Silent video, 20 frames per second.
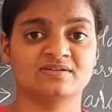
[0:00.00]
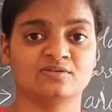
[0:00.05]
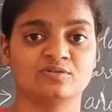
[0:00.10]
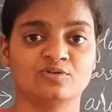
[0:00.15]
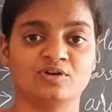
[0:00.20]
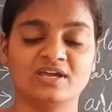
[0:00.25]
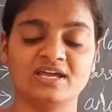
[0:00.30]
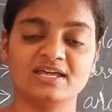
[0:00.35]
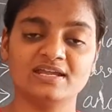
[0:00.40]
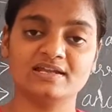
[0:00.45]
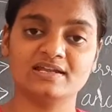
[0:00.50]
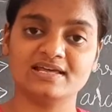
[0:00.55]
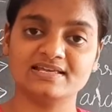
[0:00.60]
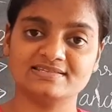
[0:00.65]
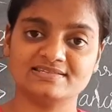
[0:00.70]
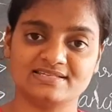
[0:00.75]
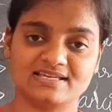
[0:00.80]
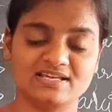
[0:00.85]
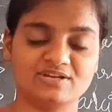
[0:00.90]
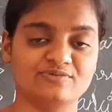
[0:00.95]
Okay,
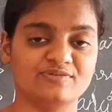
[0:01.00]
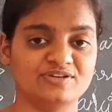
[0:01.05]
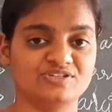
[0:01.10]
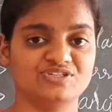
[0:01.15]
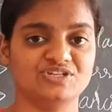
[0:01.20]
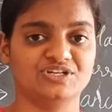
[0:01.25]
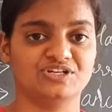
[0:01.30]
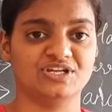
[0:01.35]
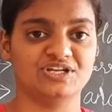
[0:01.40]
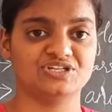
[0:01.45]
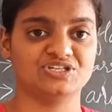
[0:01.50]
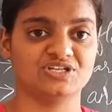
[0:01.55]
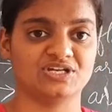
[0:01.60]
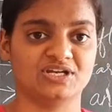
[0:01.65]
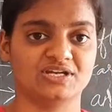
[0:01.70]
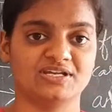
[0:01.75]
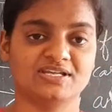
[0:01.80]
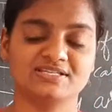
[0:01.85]
less in vegetation.